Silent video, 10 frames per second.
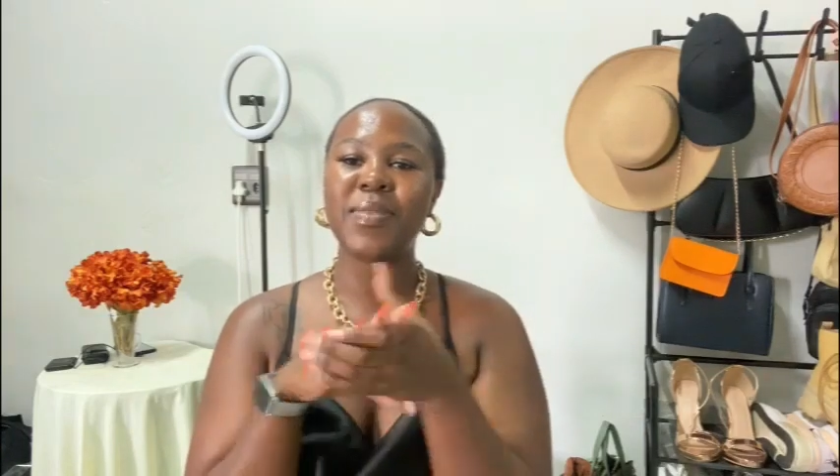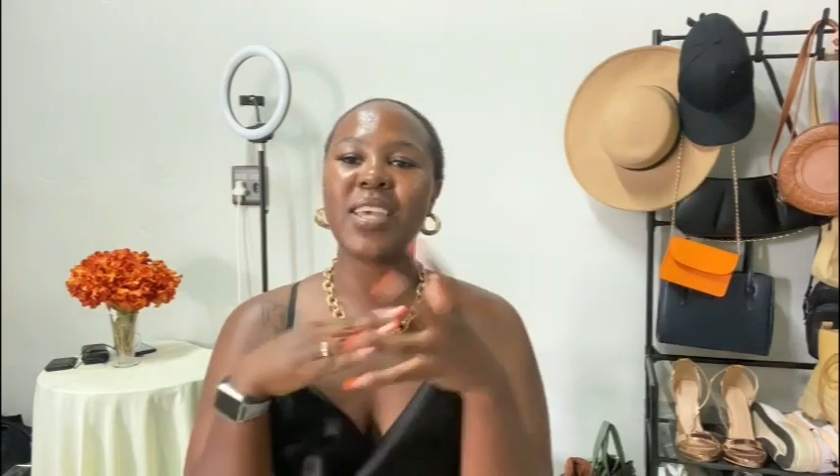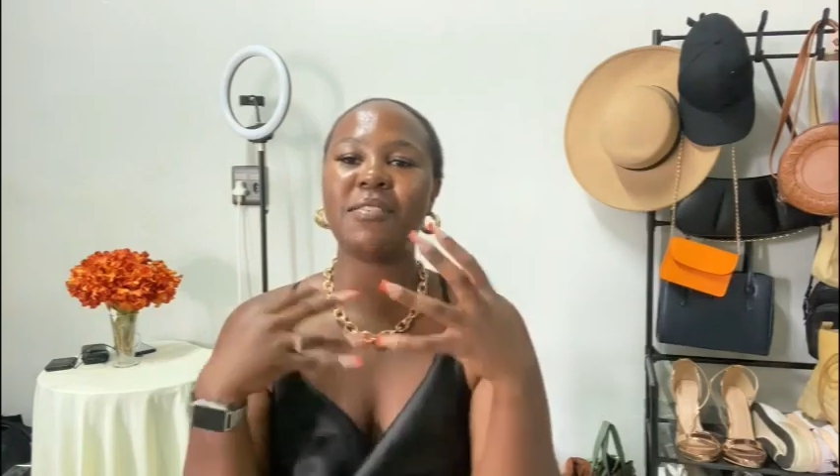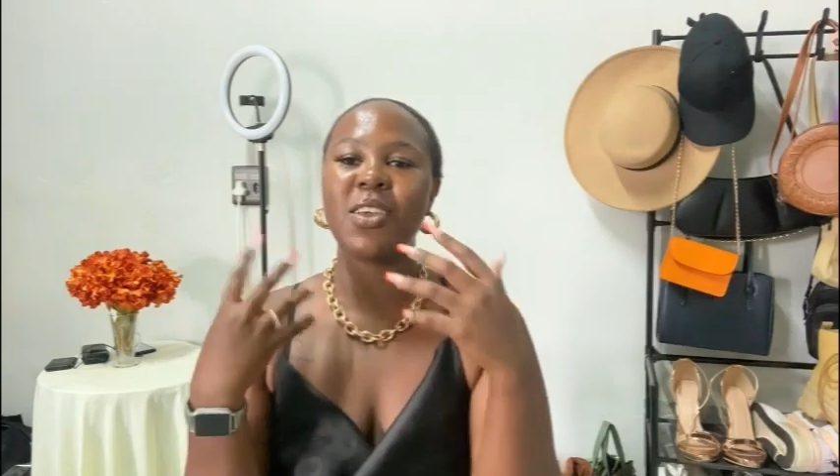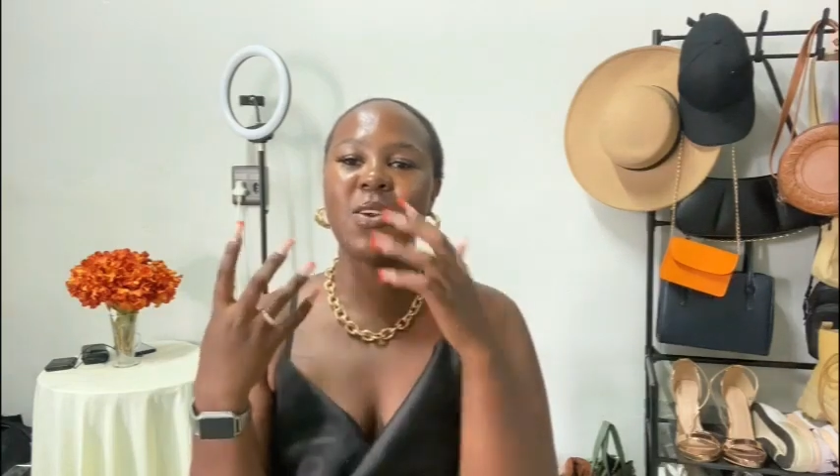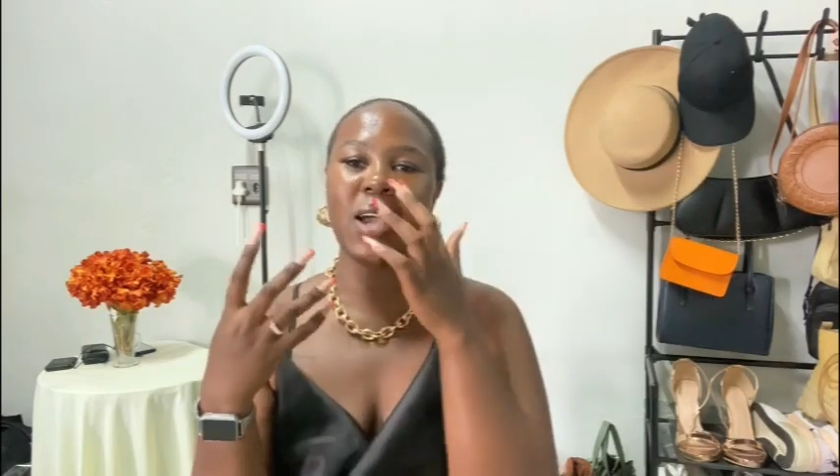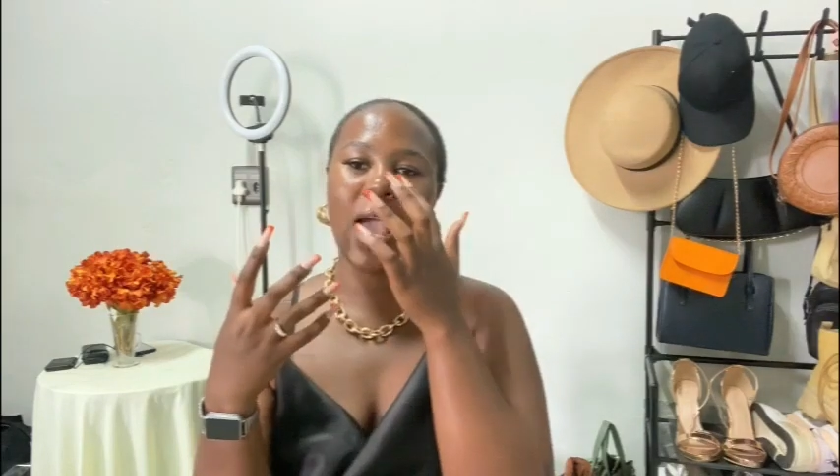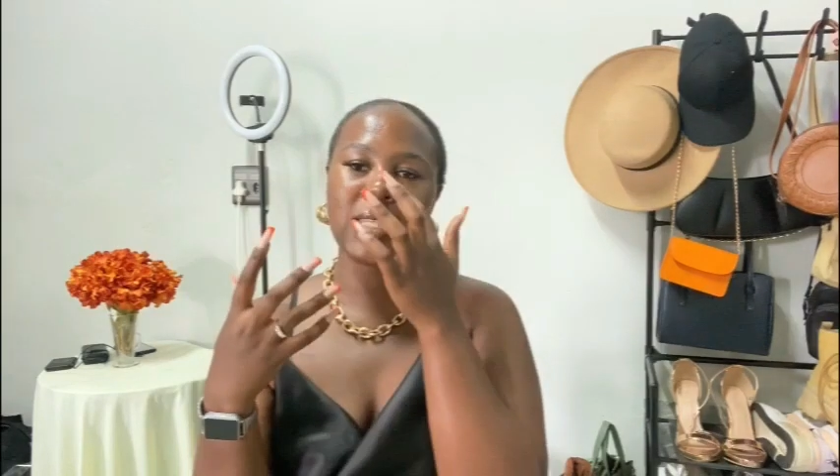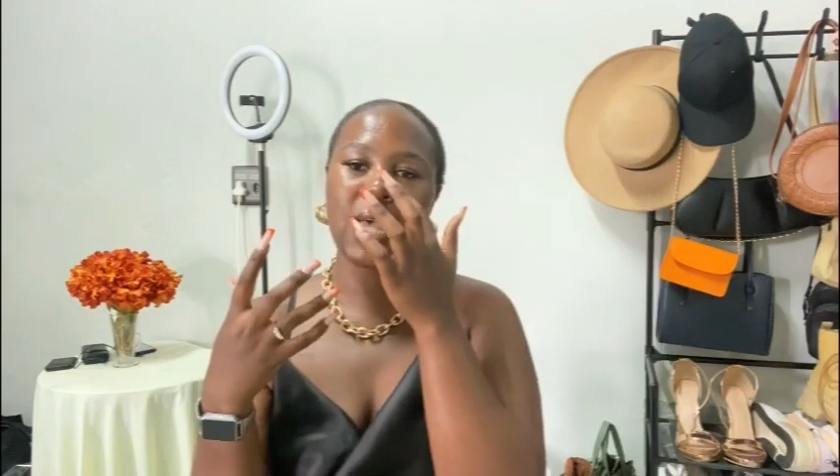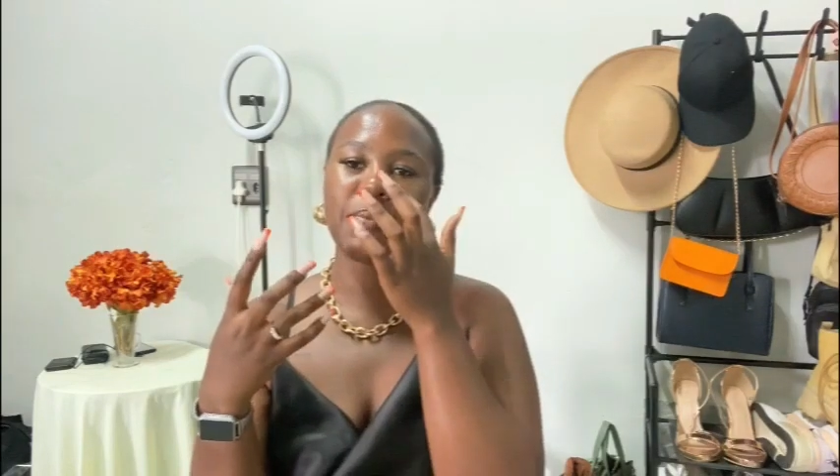giving you
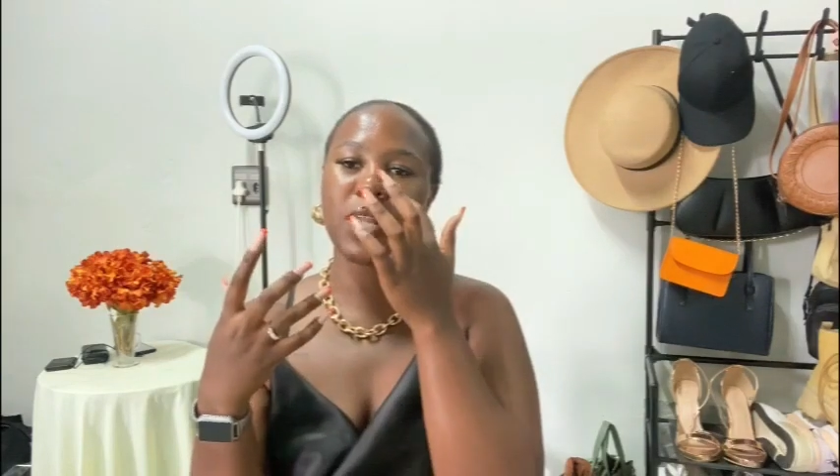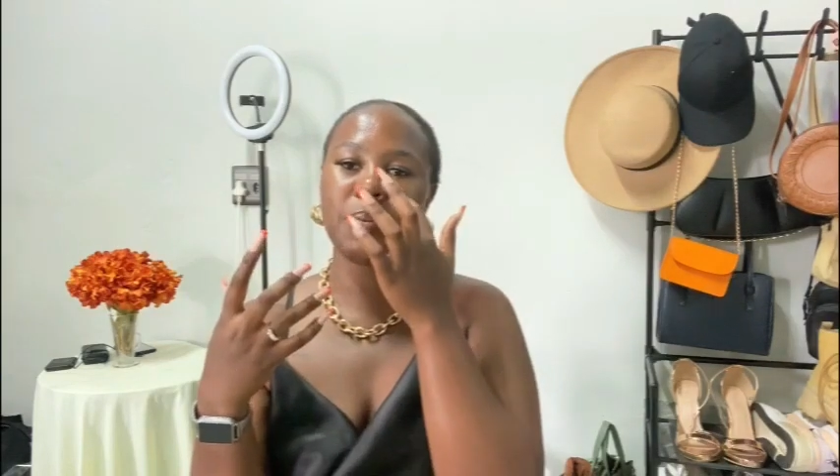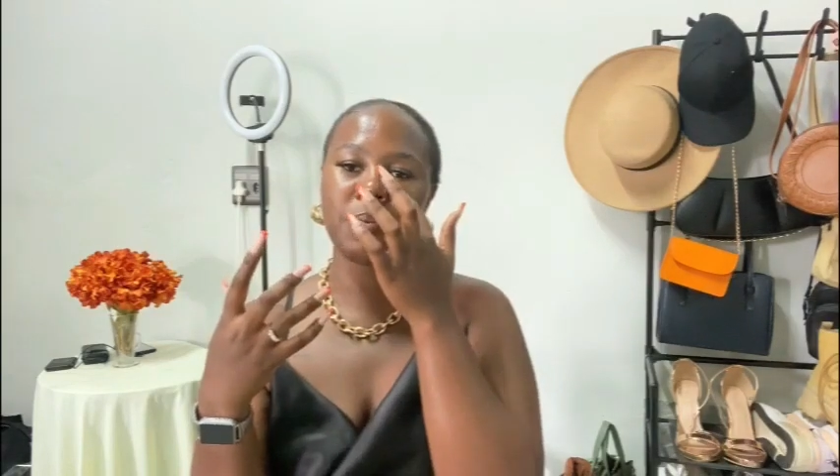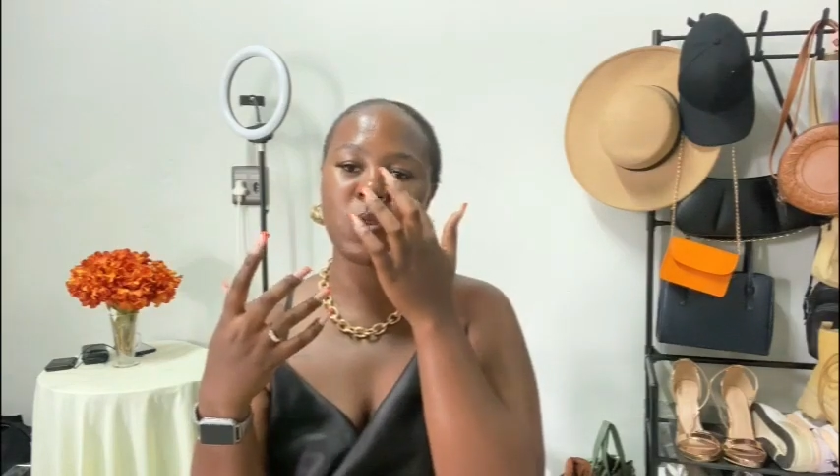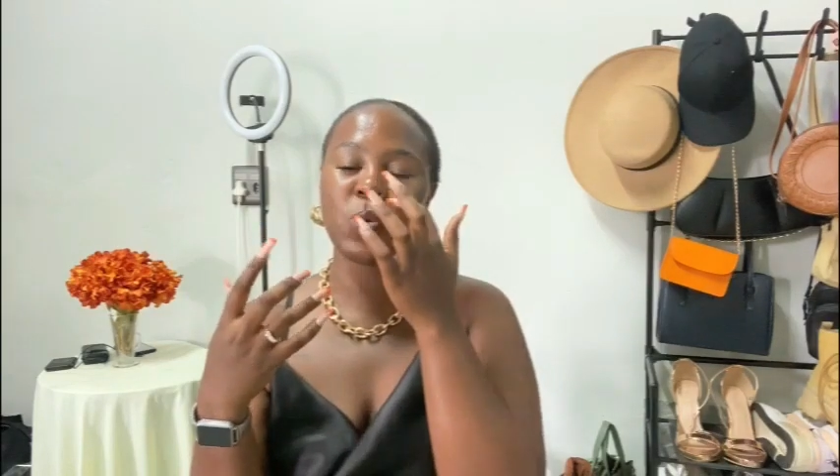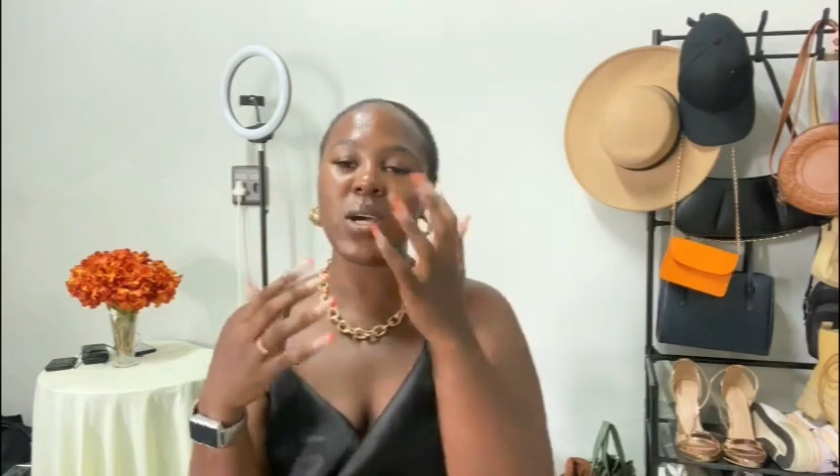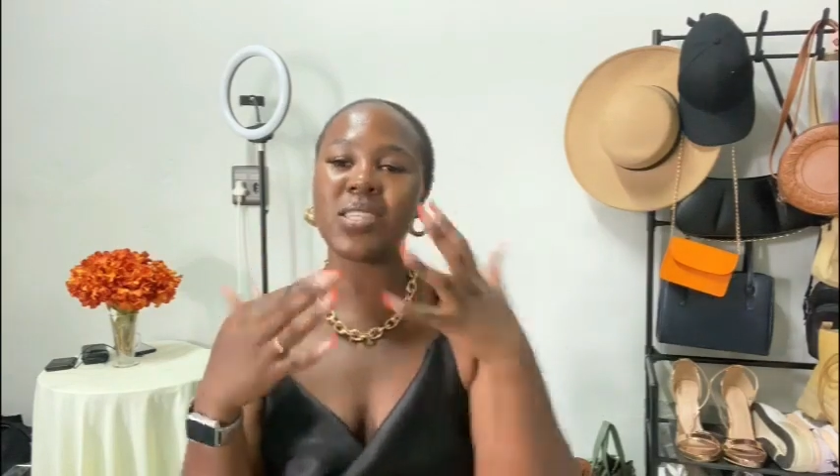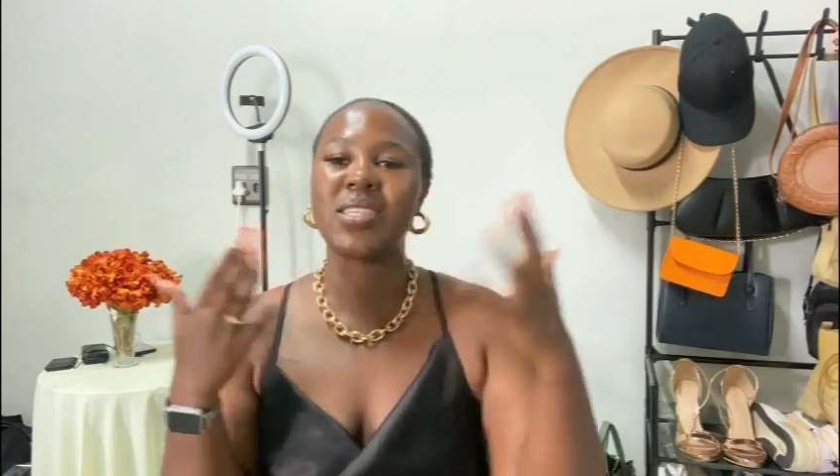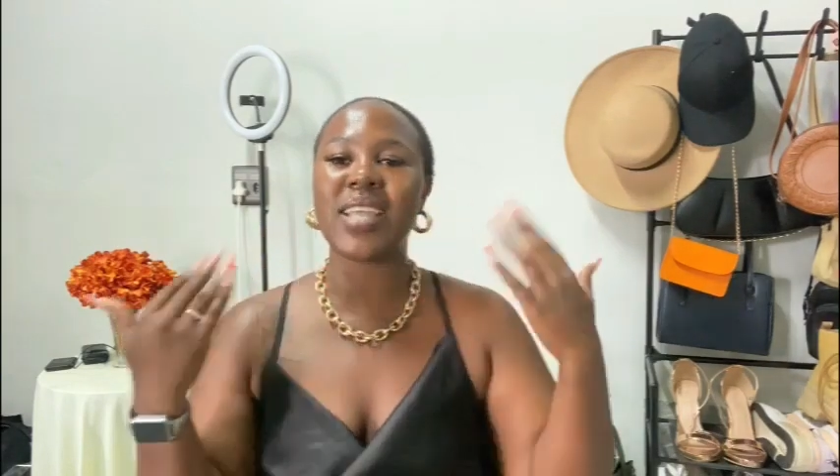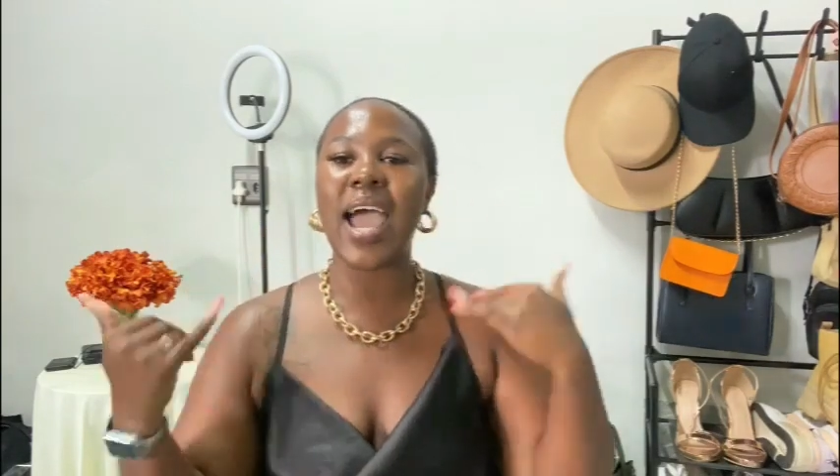guys, I'm gonna do a
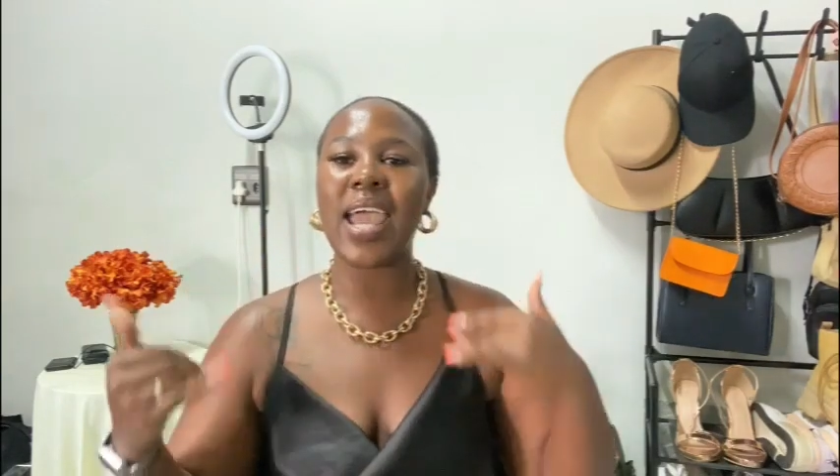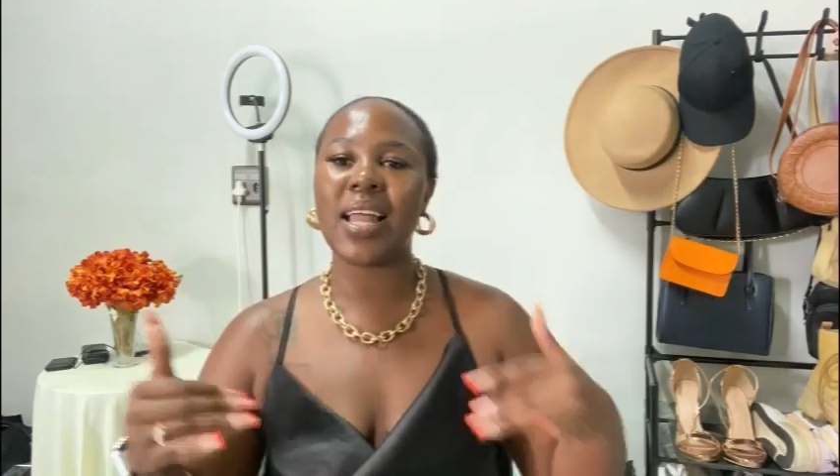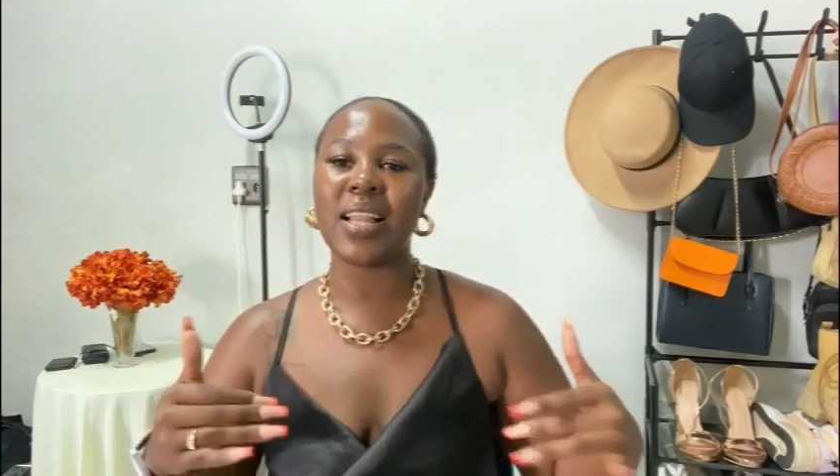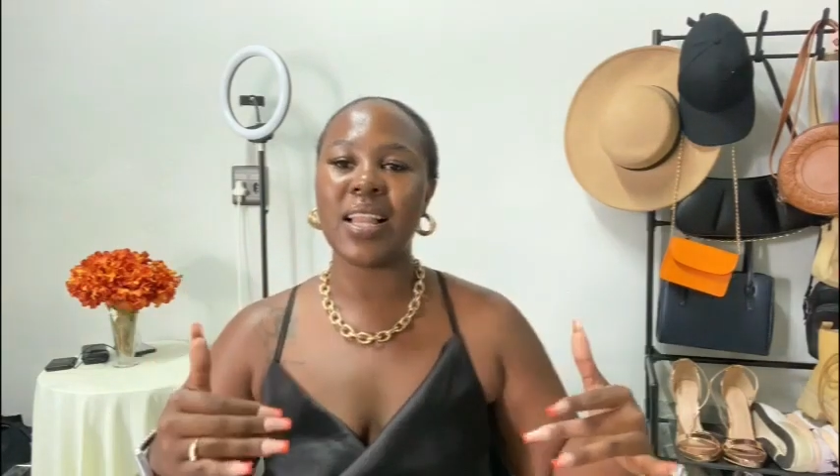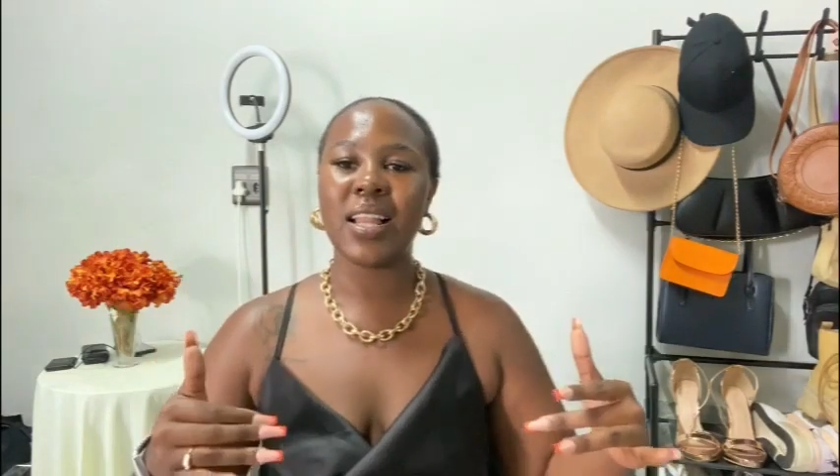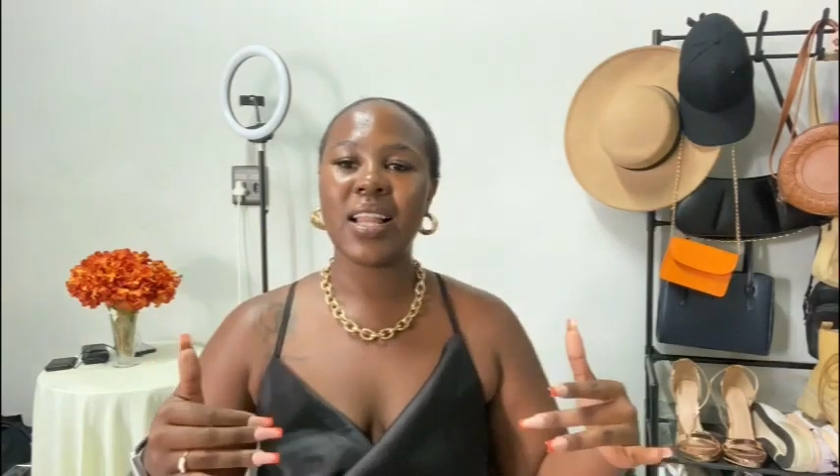style